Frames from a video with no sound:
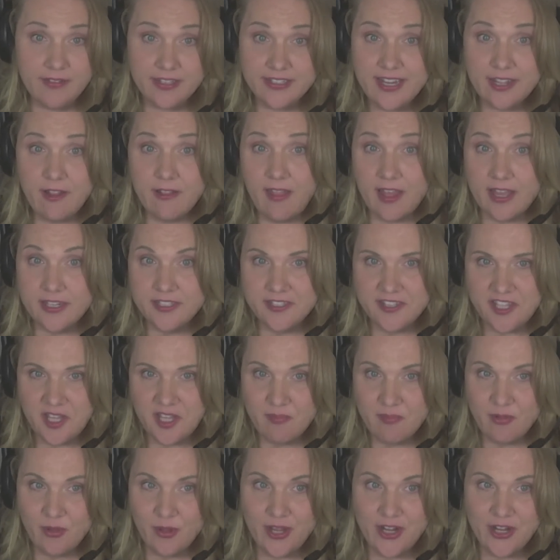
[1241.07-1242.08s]
They tell a lot to
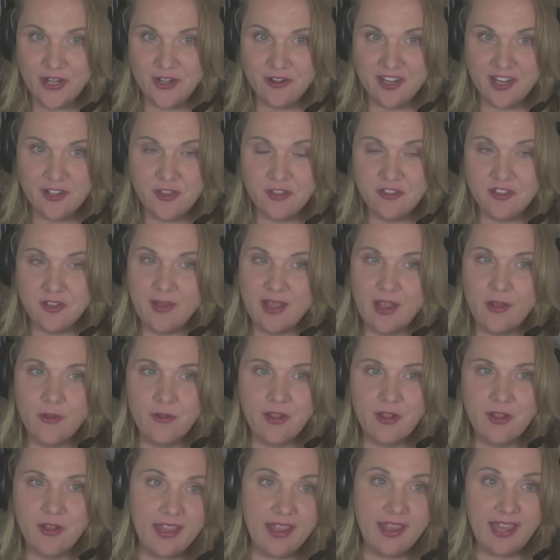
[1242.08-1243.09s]
the employer. It's not just
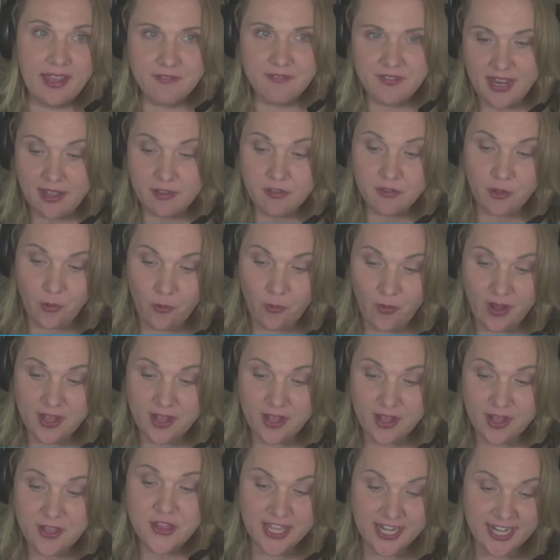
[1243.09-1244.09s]
about, okay, I have to ask a
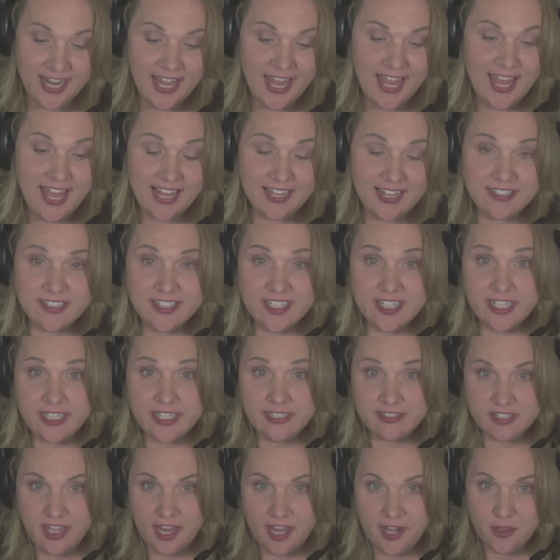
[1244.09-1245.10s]
question. As
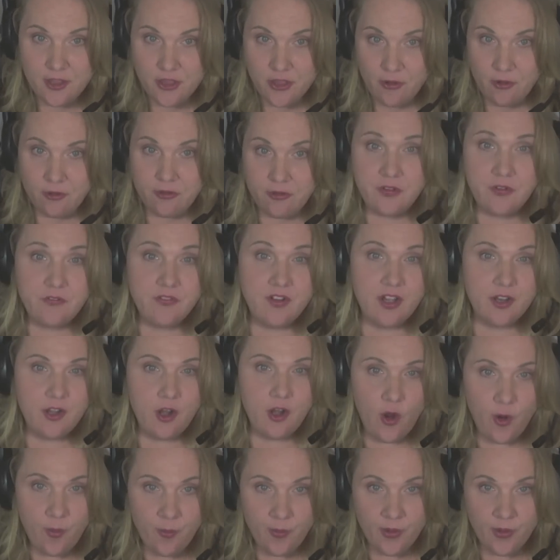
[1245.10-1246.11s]
Nikki said, it shows if you've
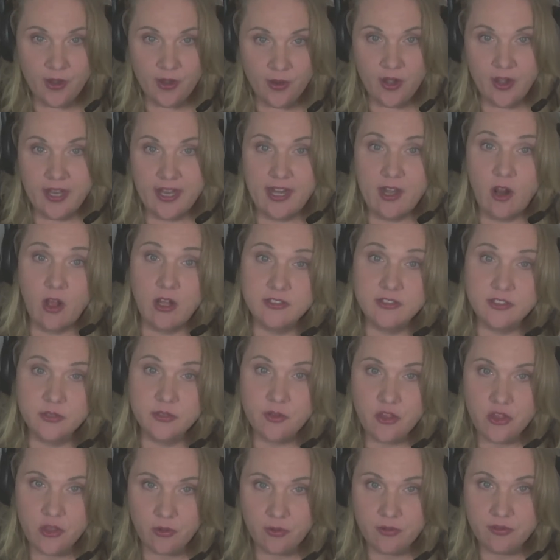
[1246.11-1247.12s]
done homework, and
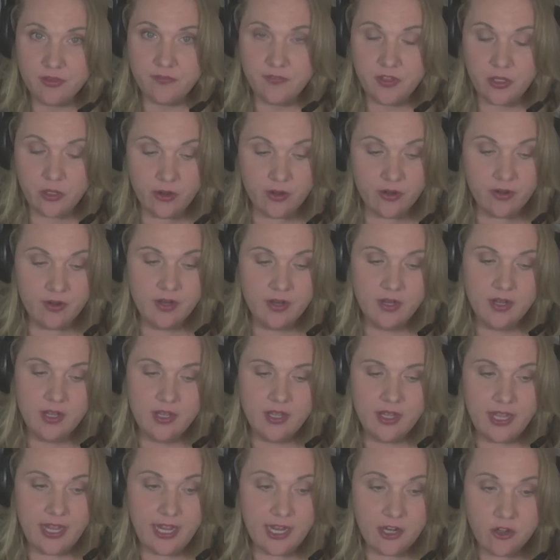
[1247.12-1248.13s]
also it shows if you're
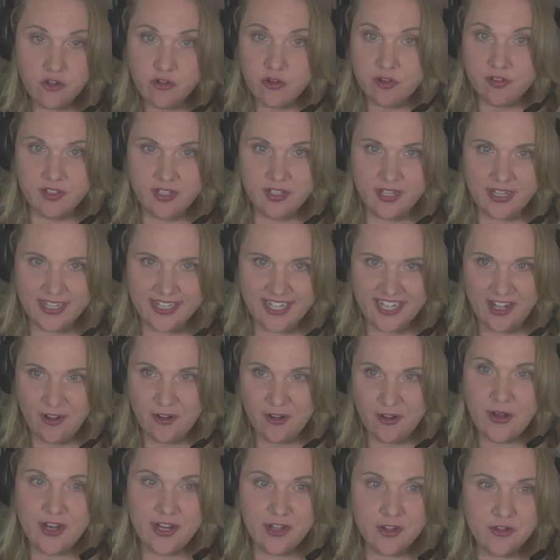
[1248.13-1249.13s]
interested.
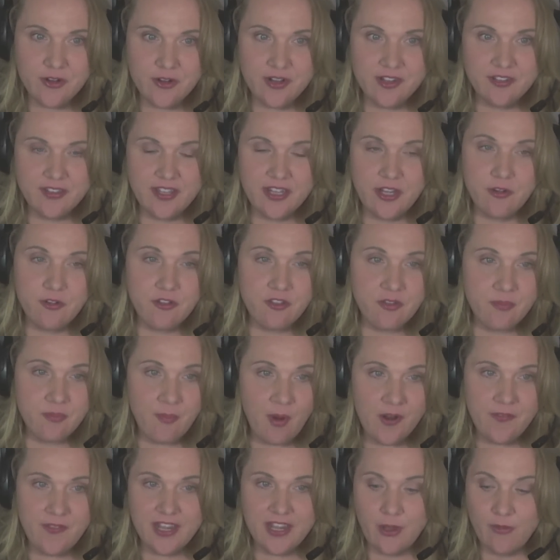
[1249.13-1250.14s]
Your interest, that you're
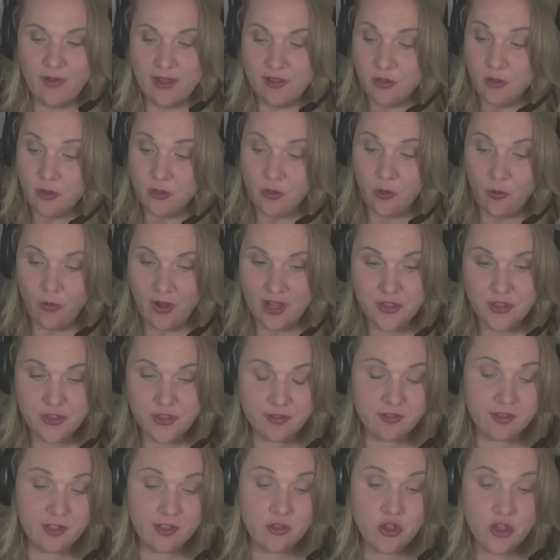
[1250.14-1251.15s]
smart, that you ask good
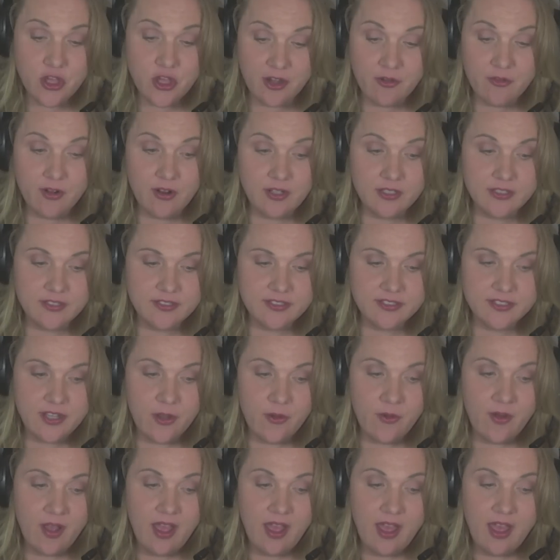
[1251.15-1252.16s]
questions in general.
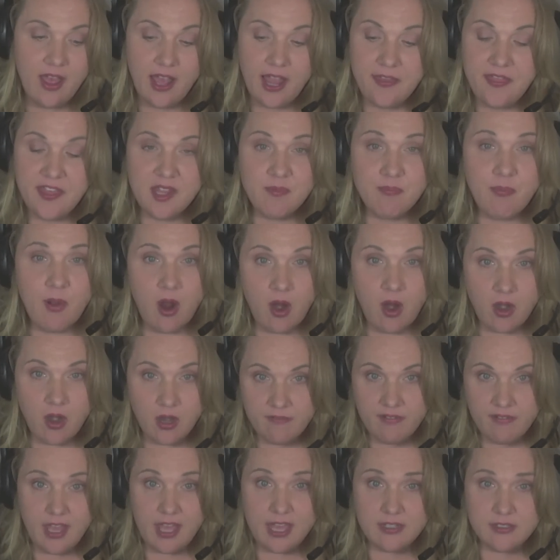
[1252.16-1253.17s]
So I think part
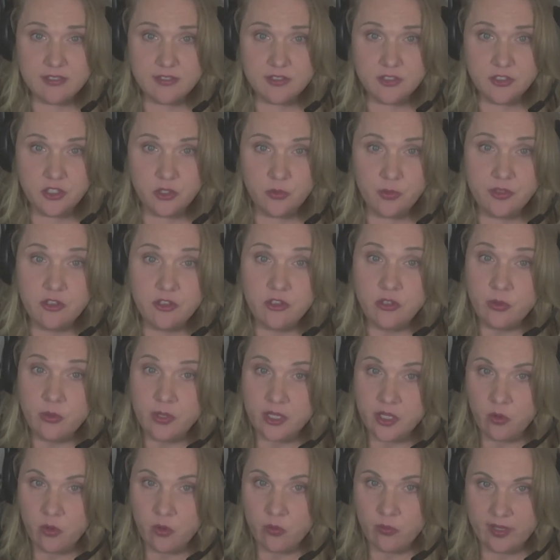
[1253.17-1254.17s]
of it has to do with
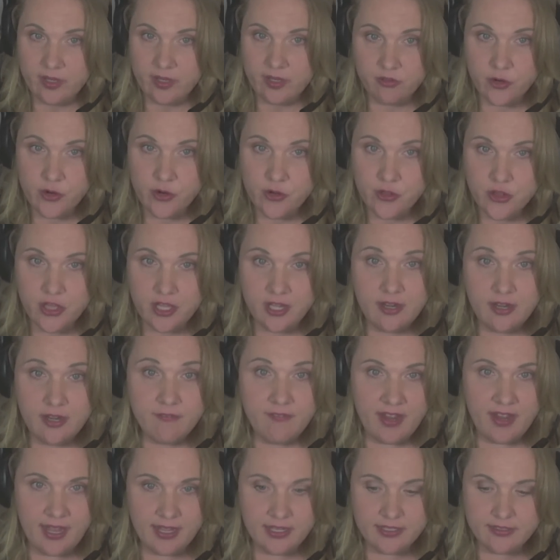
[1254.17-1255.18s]
doing your research in
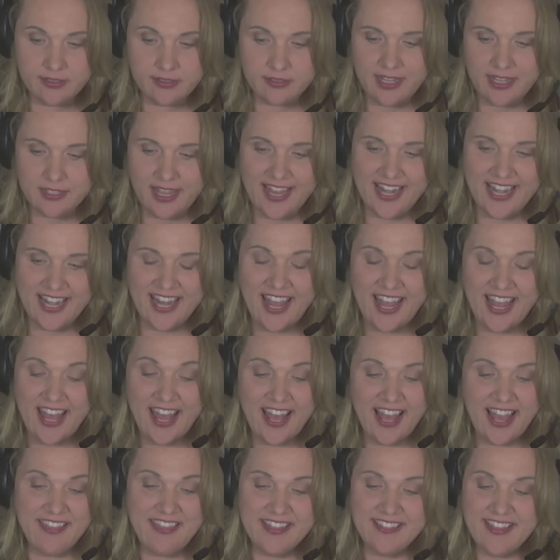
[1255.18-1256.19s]
advance, and
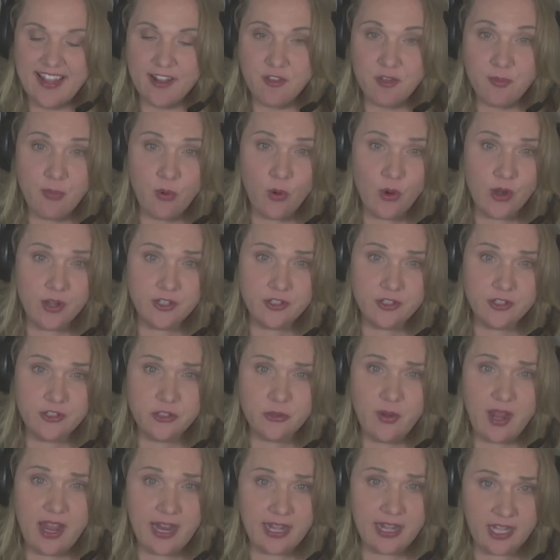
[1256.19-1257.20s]
I think that's important to
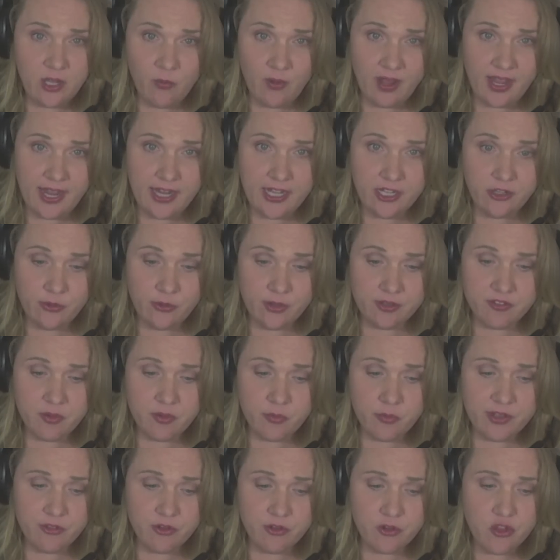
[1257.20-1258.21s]
do anyway. Doing
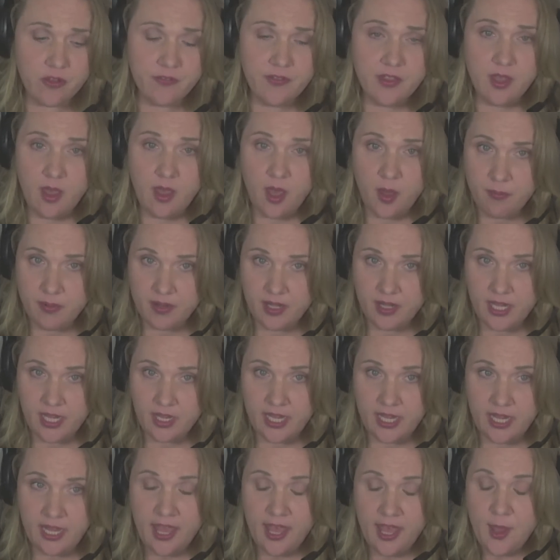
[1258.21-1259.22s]
some research on the
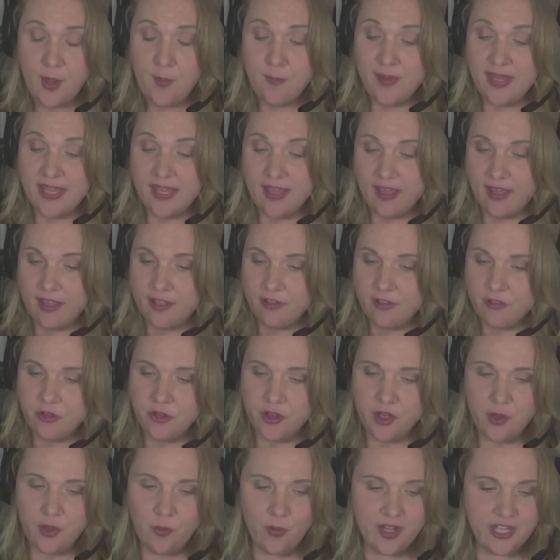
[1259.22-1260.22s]
company, because
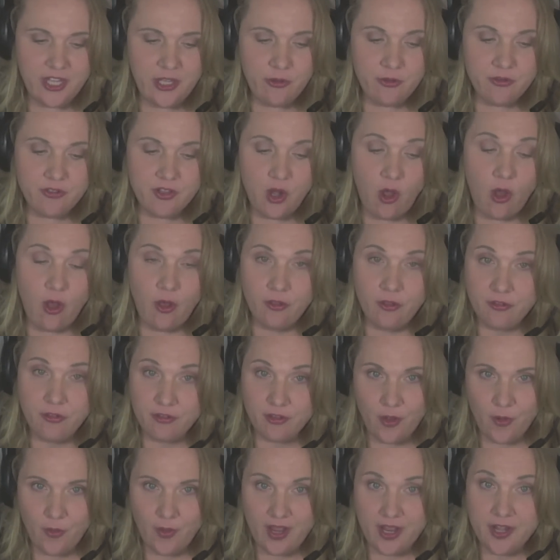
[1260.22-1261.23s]
you're going to want to use it all.